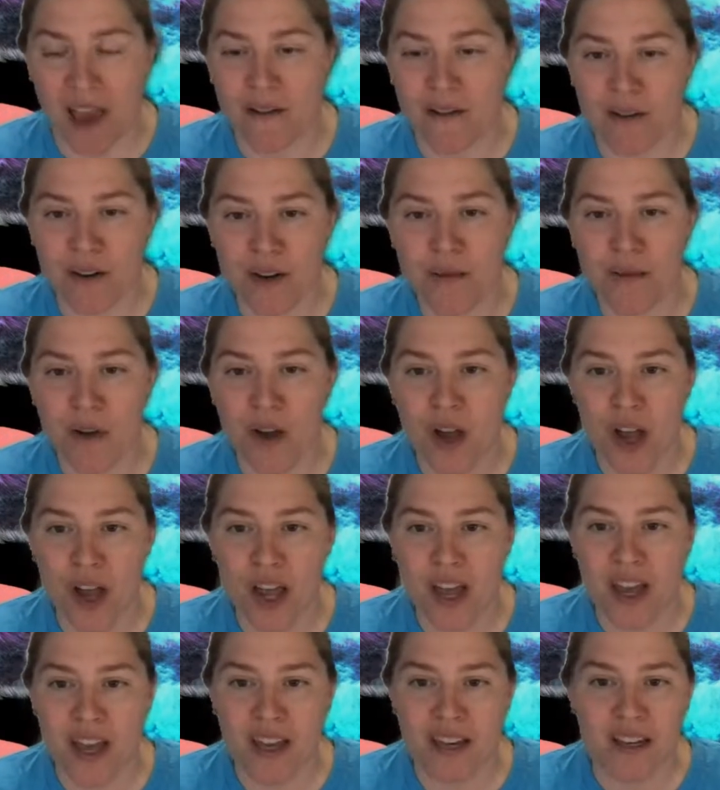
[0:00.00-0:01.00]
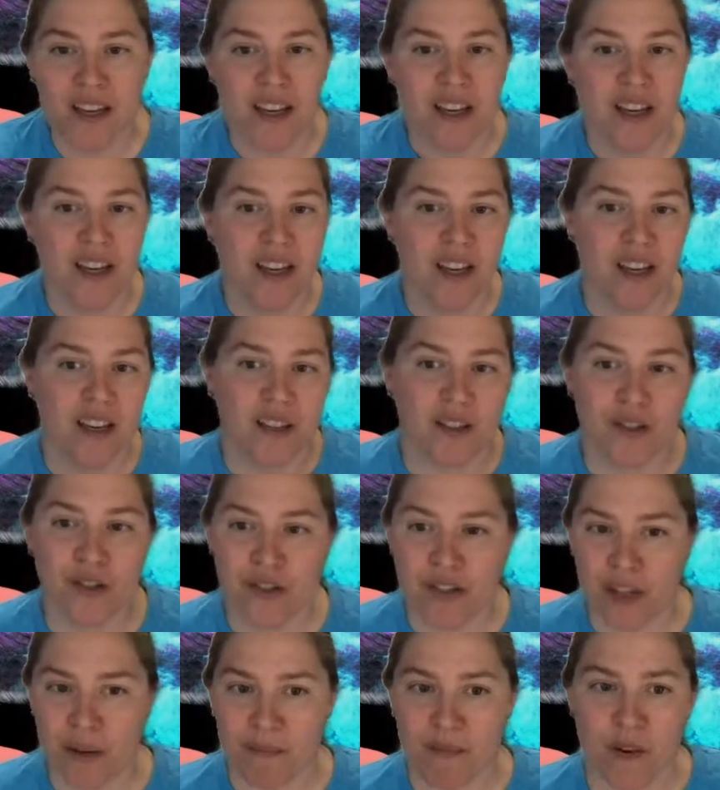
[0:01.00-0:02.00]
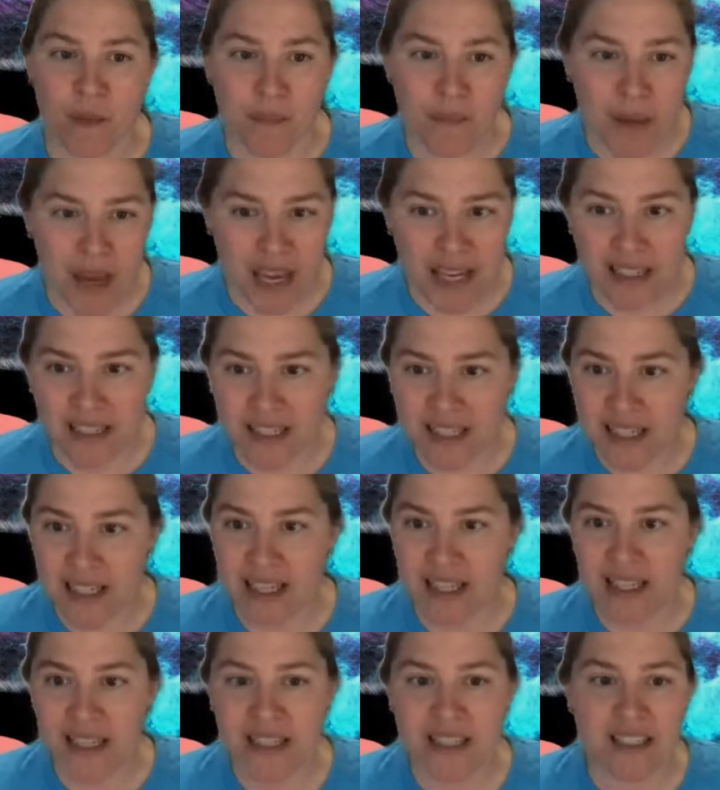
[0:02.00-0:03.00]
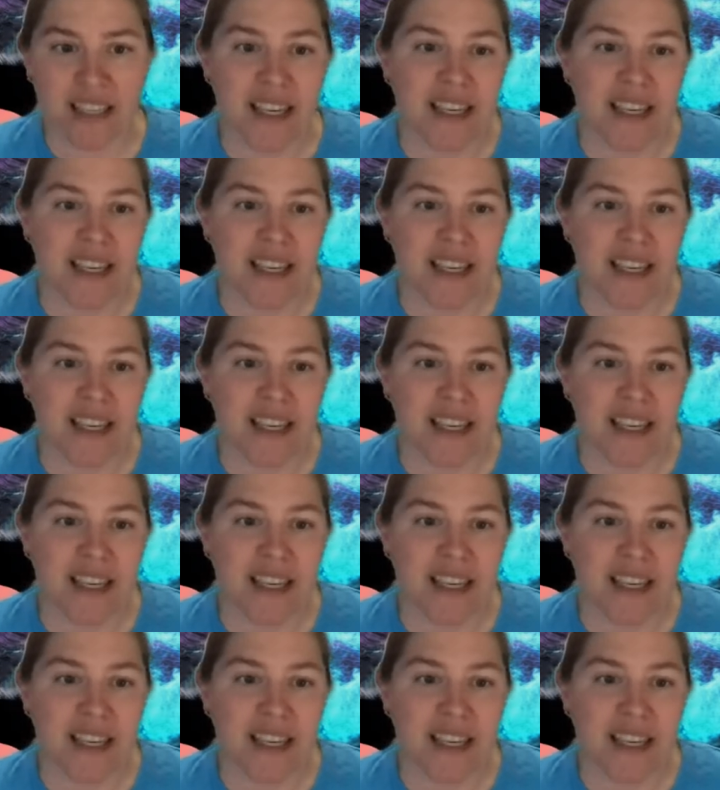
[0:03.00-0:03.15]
everyone, use them for basics.